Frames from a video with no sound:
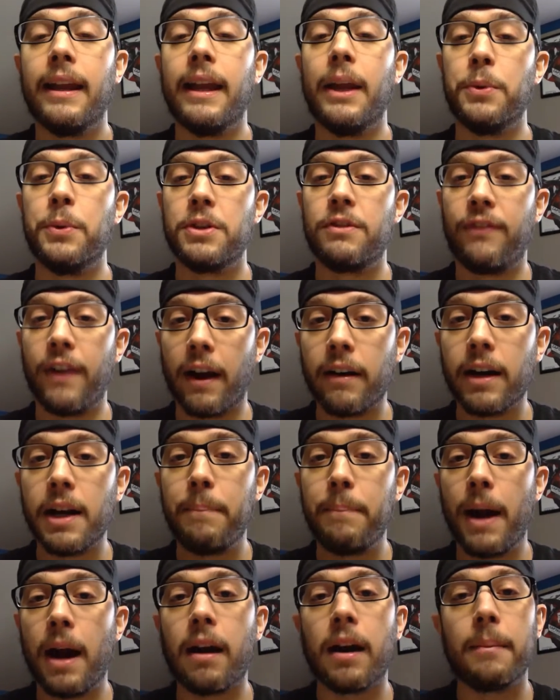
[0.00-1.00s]
it was very
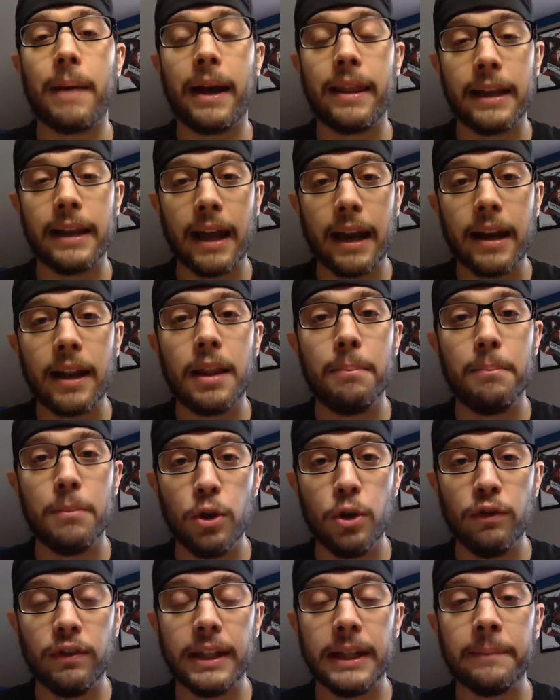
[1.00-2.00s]
apparent by the end of the
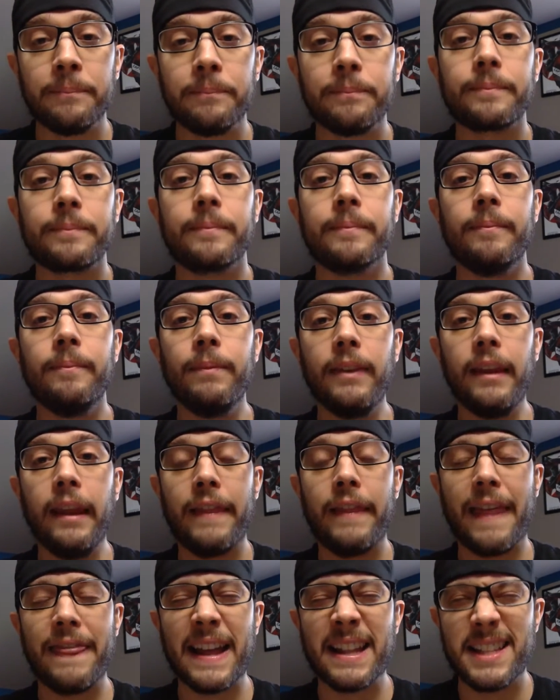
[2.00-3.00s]
movie
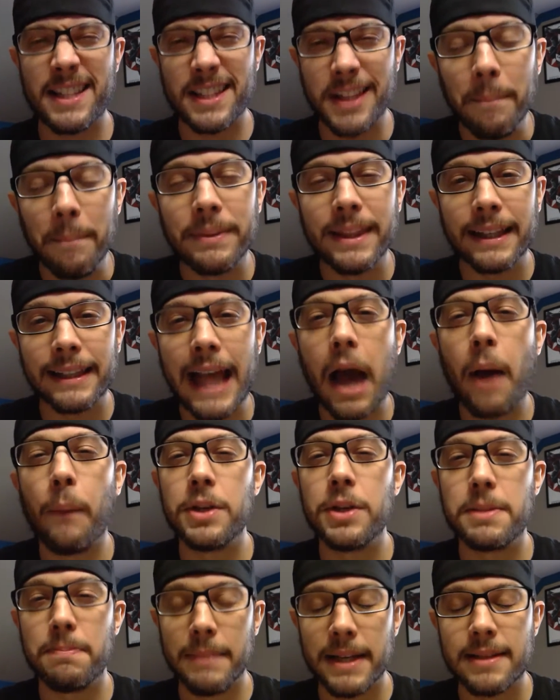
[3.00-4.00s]
that something that
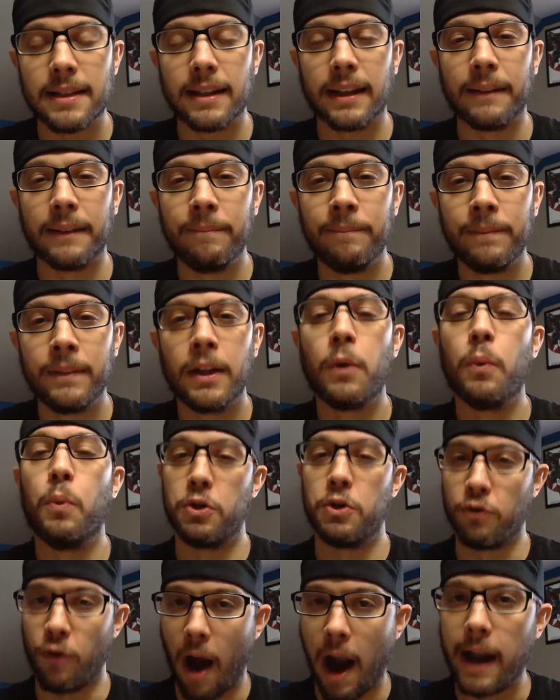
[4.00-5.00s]
was missing
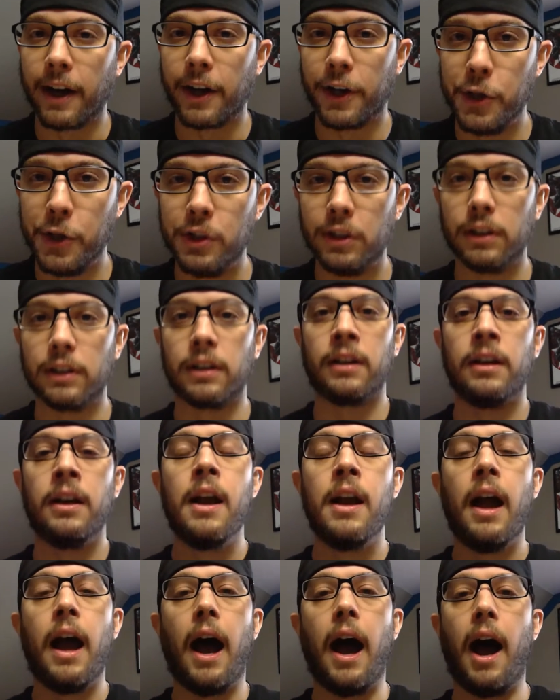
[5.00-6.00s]
was Ryan Coogler.
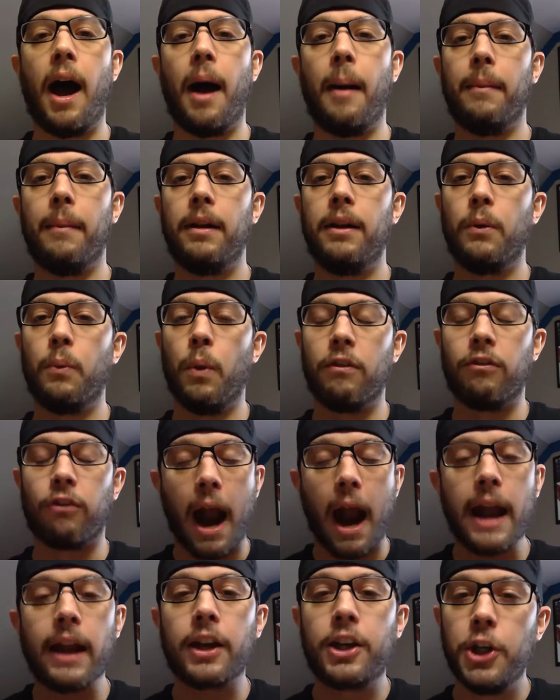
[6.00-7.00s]
What
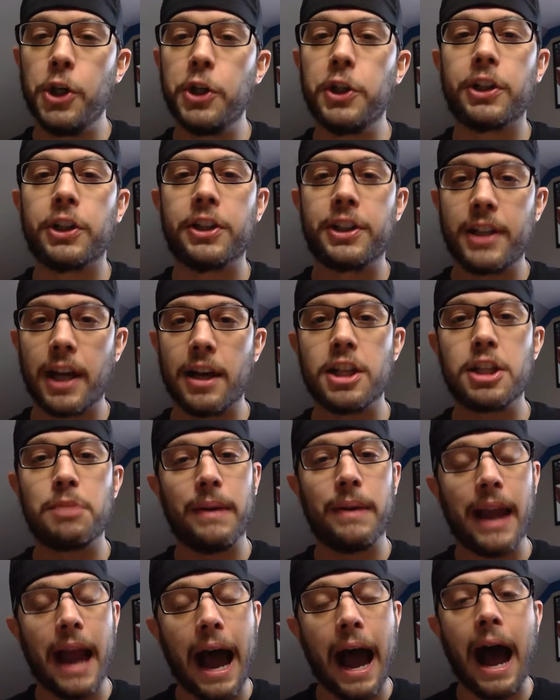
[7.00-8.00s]
Ryan Coogler does
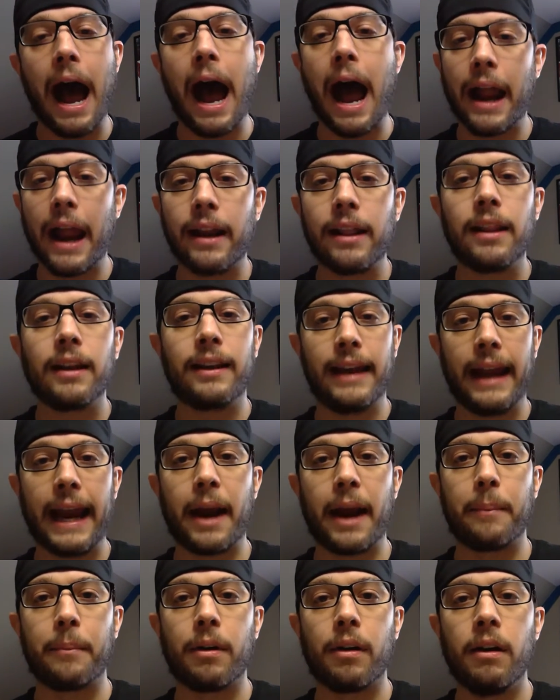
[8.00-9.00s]
behind the
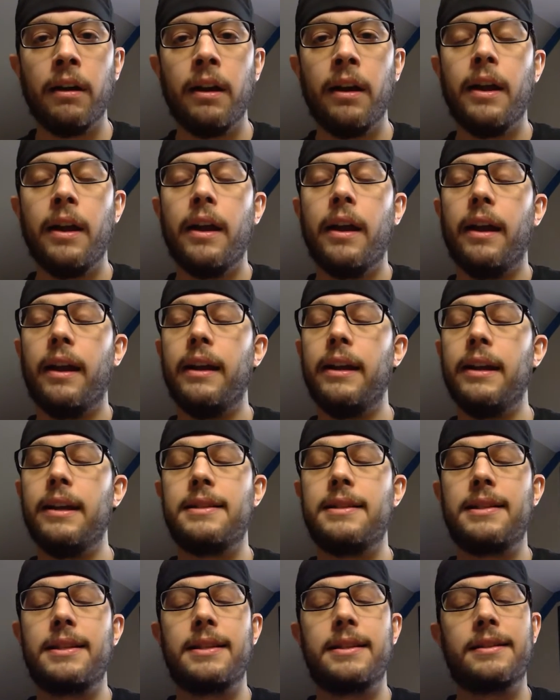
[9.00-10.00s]
camera
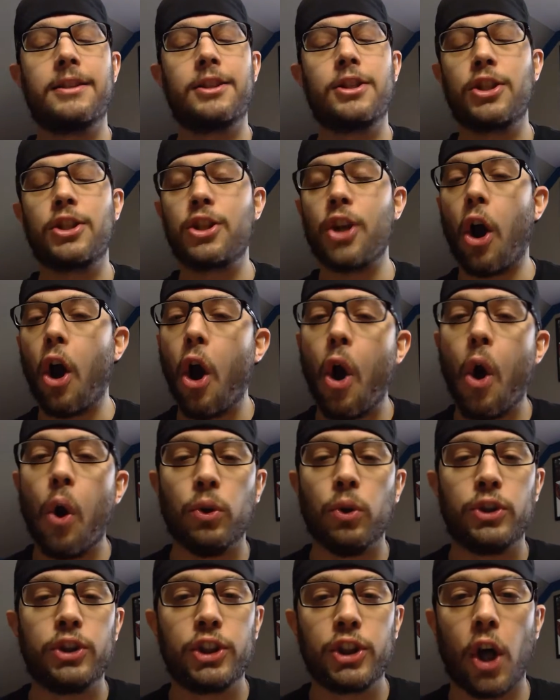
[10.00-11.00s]
is
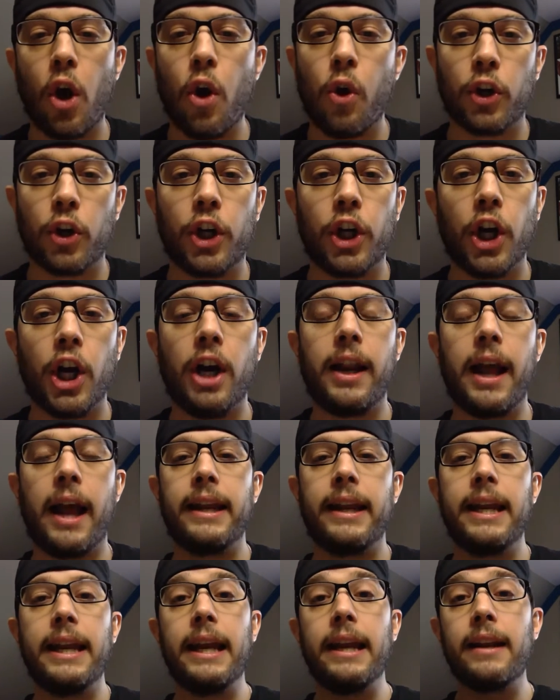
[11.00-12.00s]
so good,
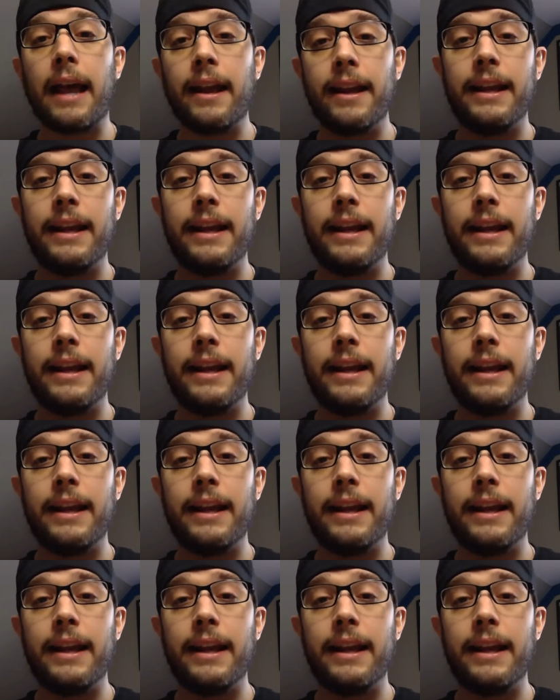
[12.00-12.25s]
and he